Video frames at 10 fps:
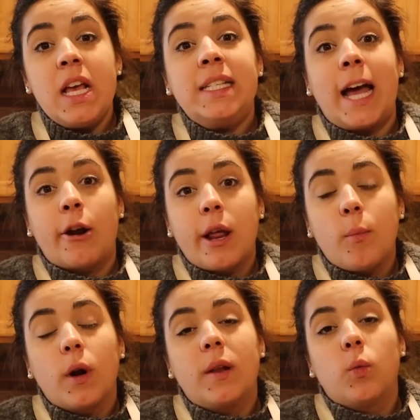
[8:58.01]
Saturday
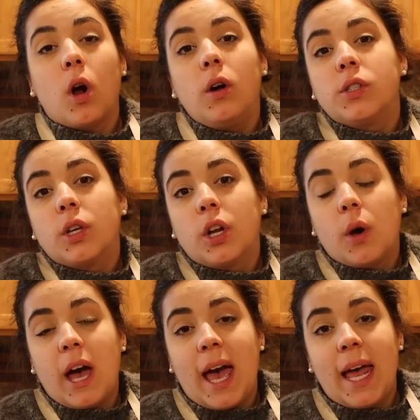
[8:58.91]
morning, we're also gonna
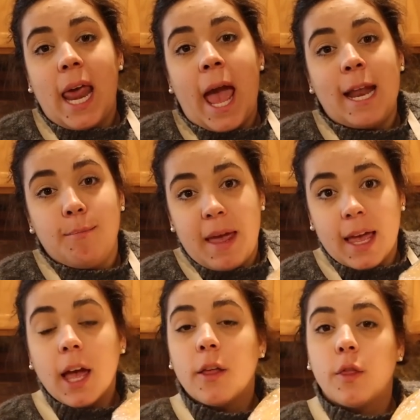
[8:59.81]
go ahead and
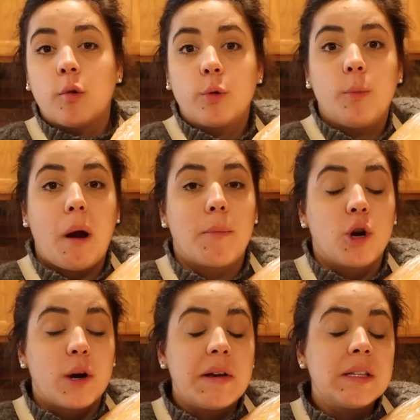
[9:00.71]
make the rhubarb
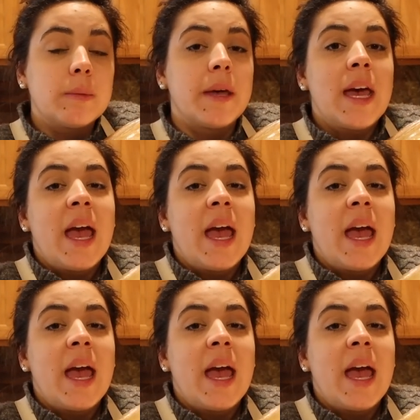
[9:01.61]
crisp.